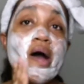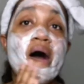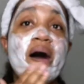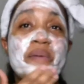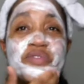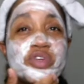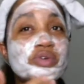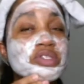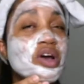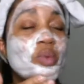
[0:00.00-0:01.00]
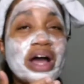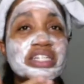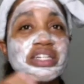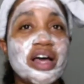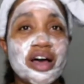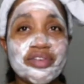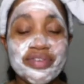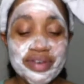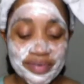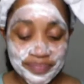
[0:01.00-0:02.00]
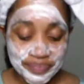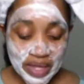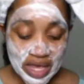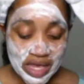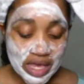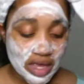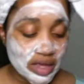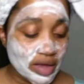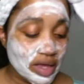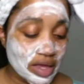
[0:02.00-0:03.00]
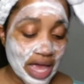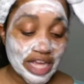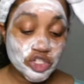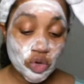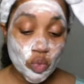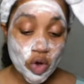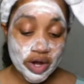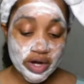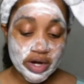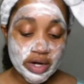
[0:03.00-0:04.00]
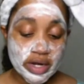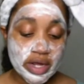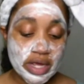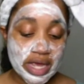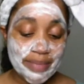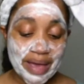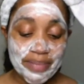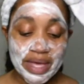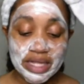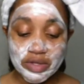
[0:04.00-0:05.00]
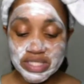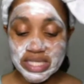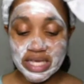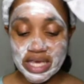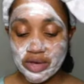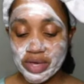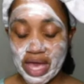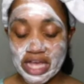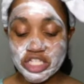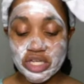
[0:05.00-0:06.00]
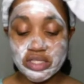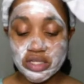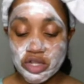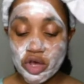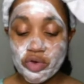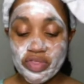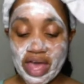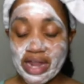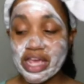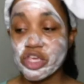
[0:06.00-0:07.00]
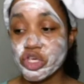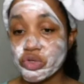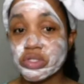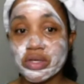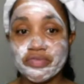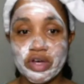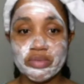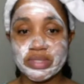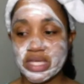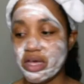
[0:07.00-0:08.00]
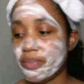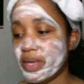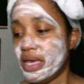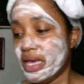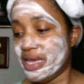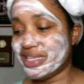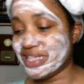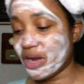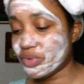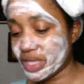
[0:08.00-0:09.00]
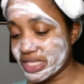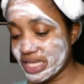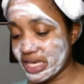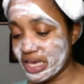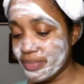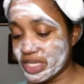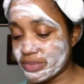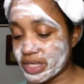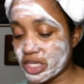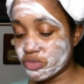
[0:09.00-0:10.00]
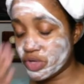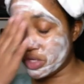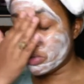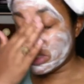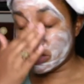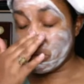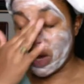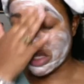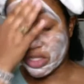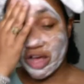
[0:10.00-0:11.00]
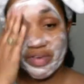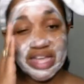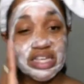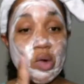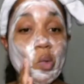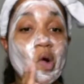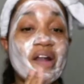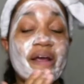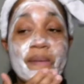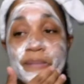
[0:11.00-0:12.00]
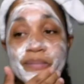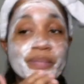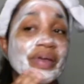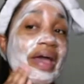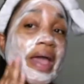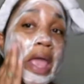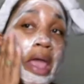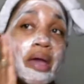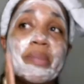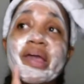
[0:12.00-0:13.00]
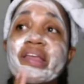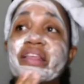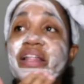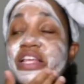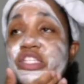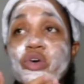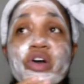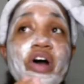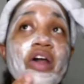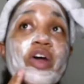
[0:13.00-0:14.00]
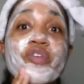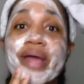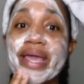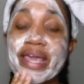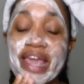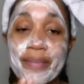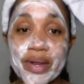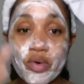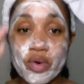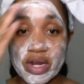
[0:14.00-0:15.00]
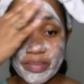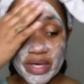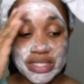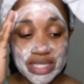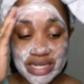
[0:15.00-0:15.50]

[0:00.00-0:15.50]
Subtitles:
If you're using a washcloth as your water, it might be a little sticky, okay? Just know that it usually foams up and it's not really sticky, but it's because we're using the washcloth as our water, okay? But get the cleanser on all over and keep it on, because the